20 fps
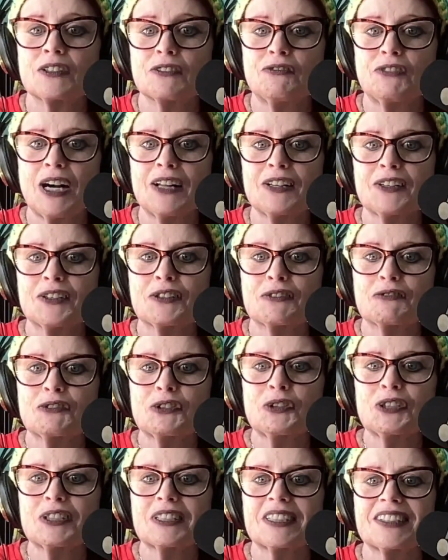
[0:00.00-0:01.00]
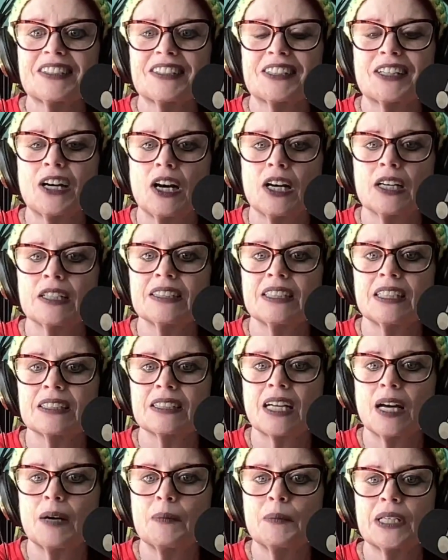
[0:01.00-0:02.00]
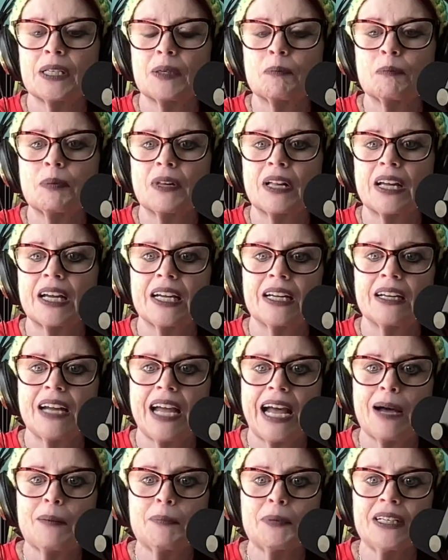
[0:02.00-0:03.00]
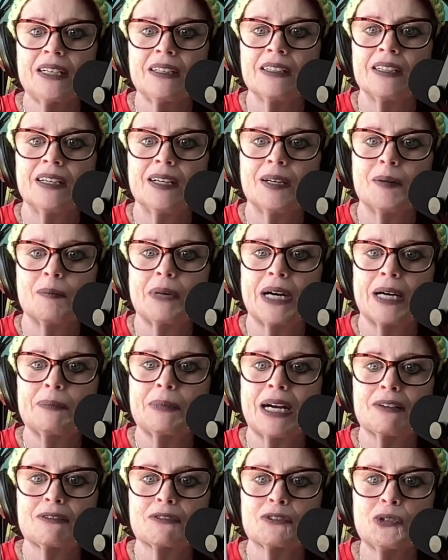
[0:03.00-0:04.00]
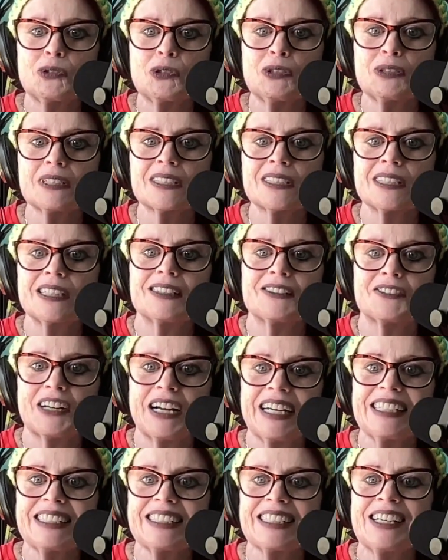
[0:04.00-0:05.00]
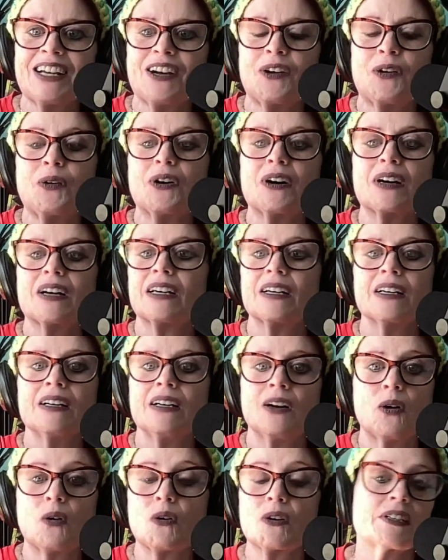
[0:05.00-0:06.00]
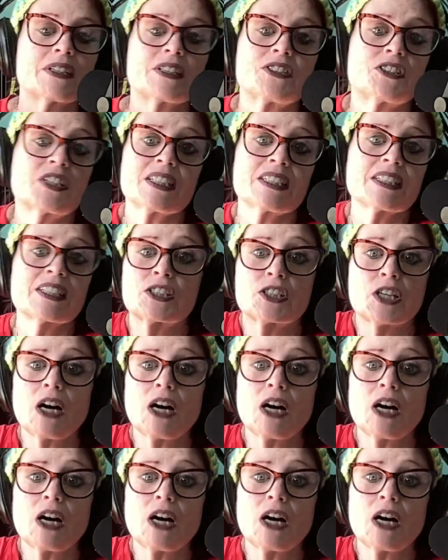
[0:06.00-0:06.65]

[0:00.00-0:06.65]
follow the rules of the garden and come in and play happy by my rules, right? Or you just